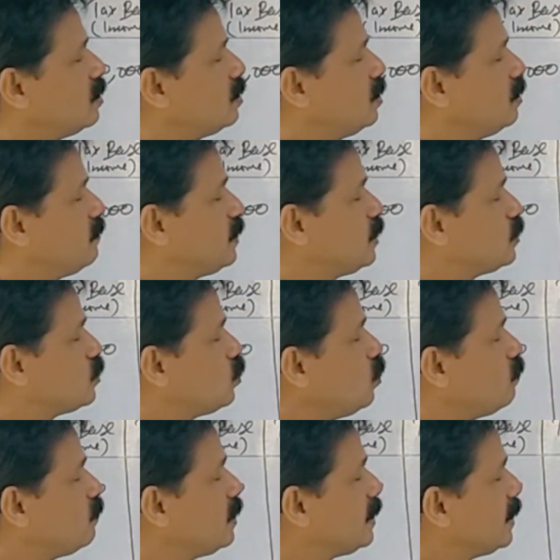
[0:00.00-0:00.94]
If it is
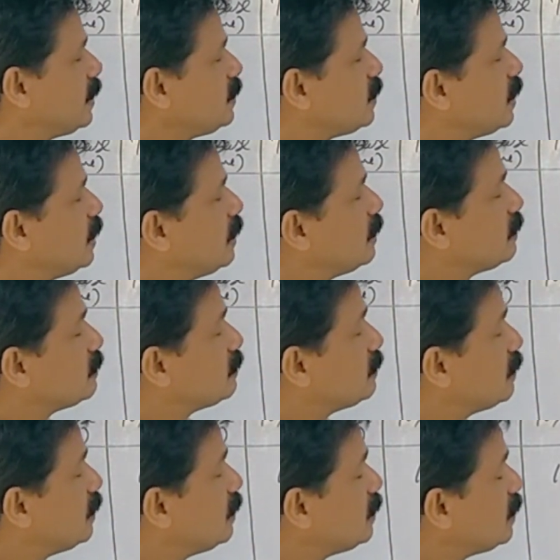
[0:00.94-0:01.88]
so, we get
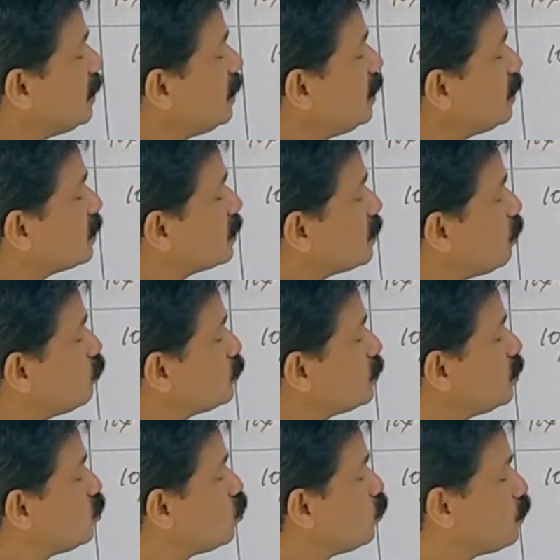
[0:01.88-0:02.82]

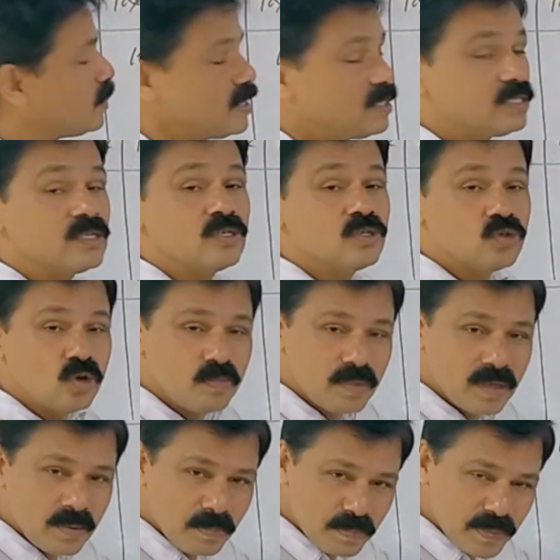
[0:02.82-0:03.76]
30,000 rupees should
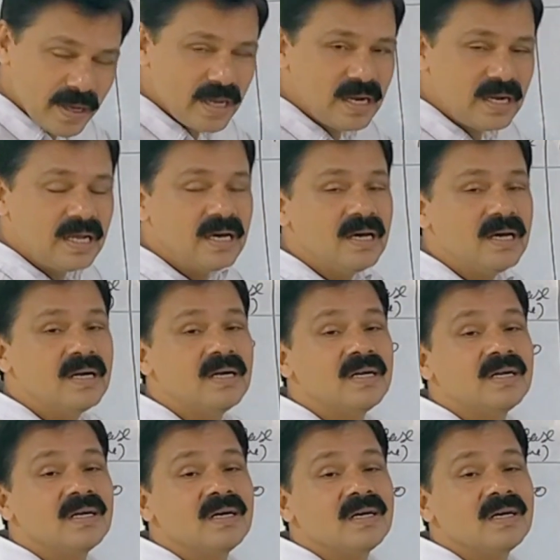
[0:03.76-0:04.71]
be paid
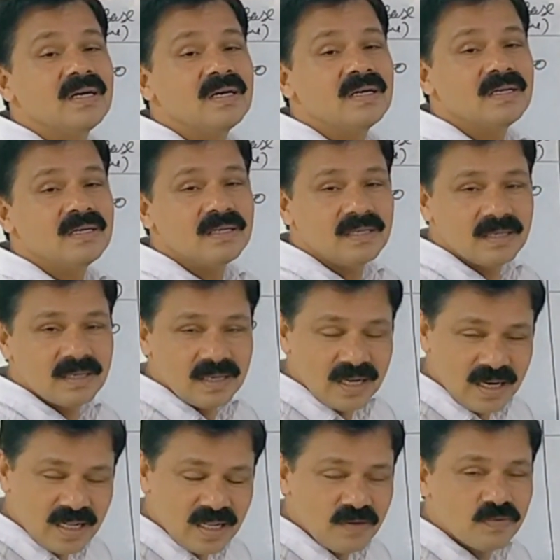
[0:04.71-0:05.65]

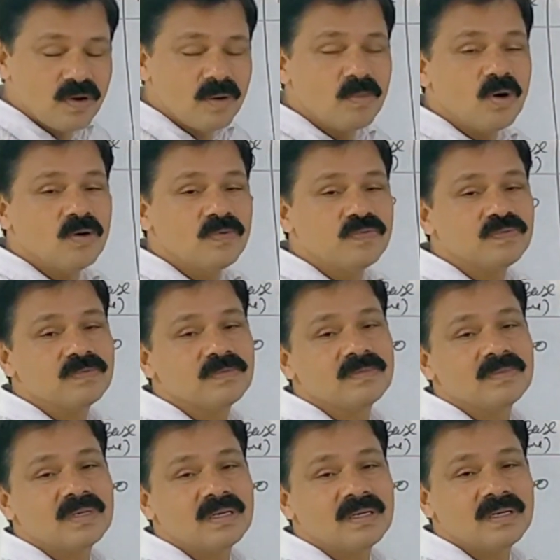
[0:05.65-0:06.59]
in the form of
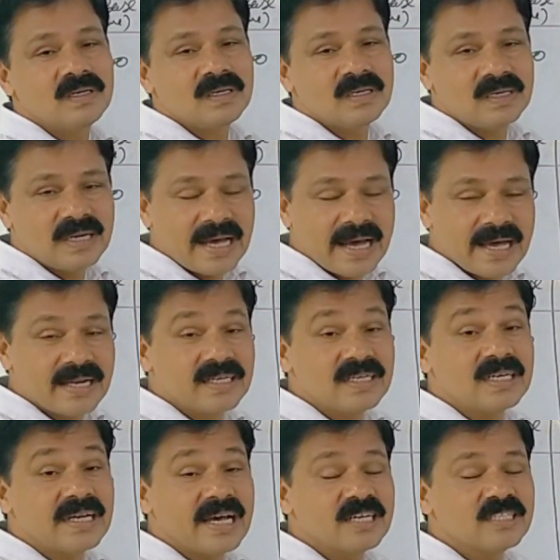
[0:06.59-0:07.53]

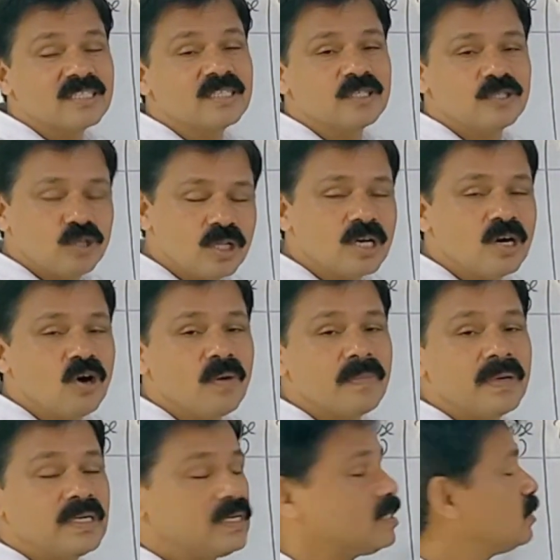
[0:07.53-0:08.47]
direct tax to the
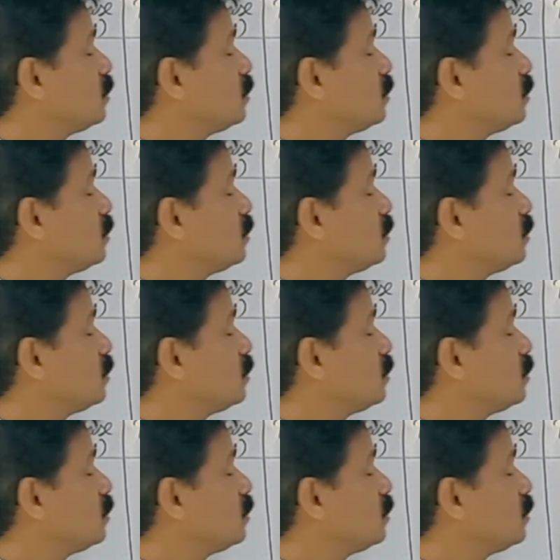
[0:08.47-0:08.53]
government